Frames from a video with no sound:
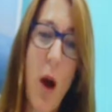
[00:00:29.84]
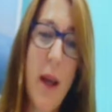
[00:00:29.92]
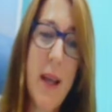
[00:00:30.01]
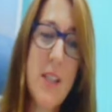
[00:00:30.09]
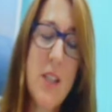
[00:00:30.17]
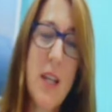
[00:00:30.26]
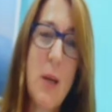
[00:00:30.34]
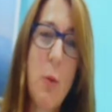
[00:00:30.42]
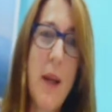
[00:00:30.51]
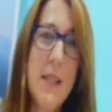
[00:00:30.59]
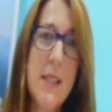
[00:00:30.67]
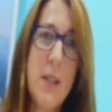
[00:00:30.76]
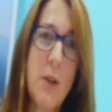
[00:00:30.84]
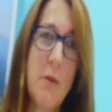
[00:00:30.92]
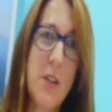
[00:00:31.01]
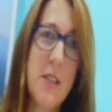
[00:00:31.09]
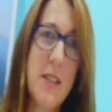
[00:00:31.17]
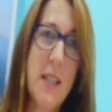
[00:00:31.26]
I actually went to
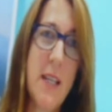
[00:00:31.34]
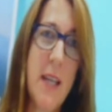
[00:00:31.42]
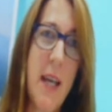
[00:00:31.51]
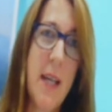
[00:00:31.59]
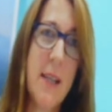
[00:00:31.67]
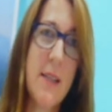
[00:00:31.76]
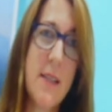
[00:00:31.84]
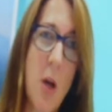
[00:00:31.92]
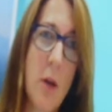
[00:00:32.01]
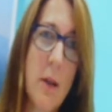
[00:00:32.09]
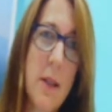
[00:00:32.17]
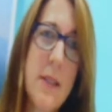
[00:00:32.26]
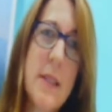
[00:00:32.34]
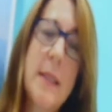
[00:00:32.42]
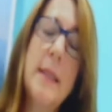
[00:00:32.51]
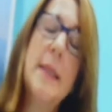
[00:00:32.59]
university in Scotland.